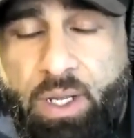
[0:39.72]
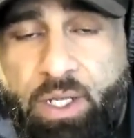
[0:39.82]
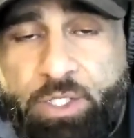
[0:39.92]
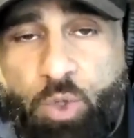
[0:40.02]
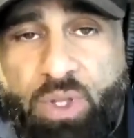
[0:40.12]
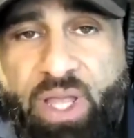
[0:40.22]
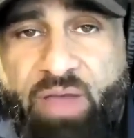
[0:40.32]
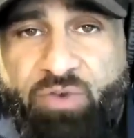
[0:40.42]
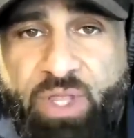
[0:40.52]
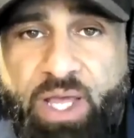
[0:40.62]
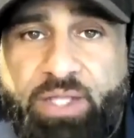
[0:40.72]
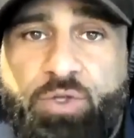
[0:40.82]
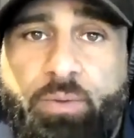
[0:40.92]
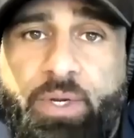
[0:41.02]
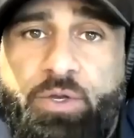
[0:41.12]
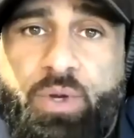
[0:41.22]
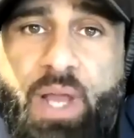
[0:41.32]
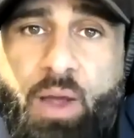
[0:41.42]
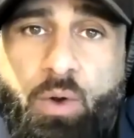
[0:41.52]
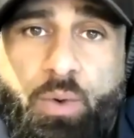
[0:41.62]
shortly after that. So I'm going to do an
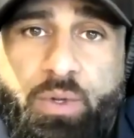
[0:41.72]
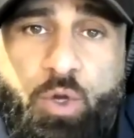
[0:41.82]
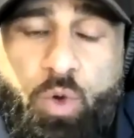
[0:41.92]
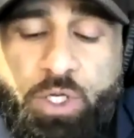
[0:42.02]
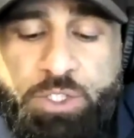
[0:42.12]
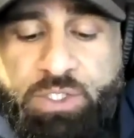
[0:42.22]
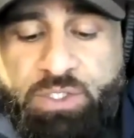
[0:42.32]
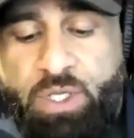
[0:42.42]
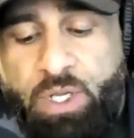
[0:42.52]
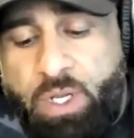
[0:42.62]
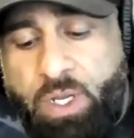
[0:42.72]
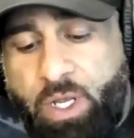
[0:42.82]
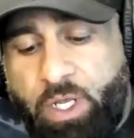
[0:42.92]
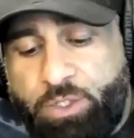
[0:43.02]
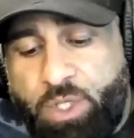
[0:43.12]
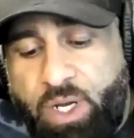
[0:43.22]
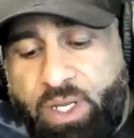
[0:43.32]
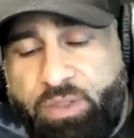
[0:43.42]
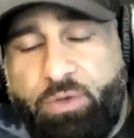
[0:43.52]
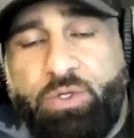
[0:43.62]
hour worth of questions and try and
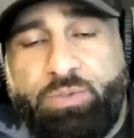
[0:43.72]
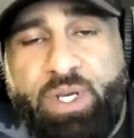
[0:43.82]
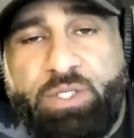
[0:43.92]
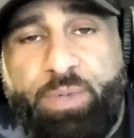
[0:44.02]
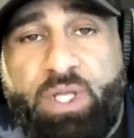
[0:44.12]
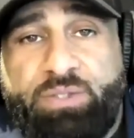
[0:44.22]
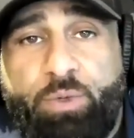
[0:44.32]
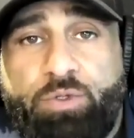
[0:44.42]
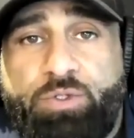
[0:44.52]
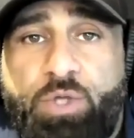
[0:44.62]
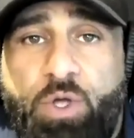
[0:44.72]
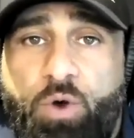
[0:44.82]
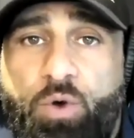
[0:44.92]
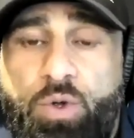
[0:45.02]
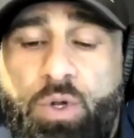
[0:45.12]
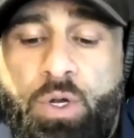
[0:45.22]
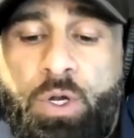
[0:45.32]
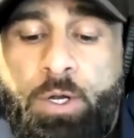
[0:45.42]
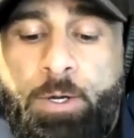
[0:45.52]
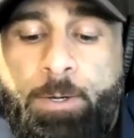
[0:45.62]
get through as many as possible. So
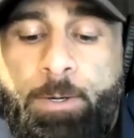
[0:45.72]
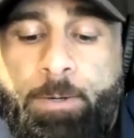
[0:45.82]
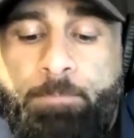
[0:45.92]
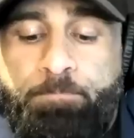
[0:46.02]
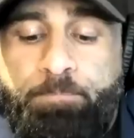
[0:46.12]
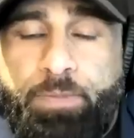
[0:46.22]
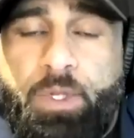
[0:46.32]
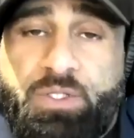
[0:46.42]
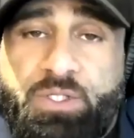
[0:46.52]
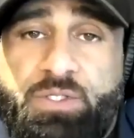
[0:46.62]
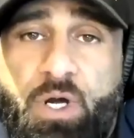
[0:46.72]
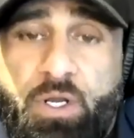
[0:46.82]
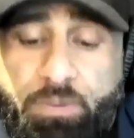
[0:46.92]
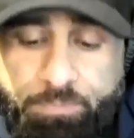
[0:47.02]
let's get started.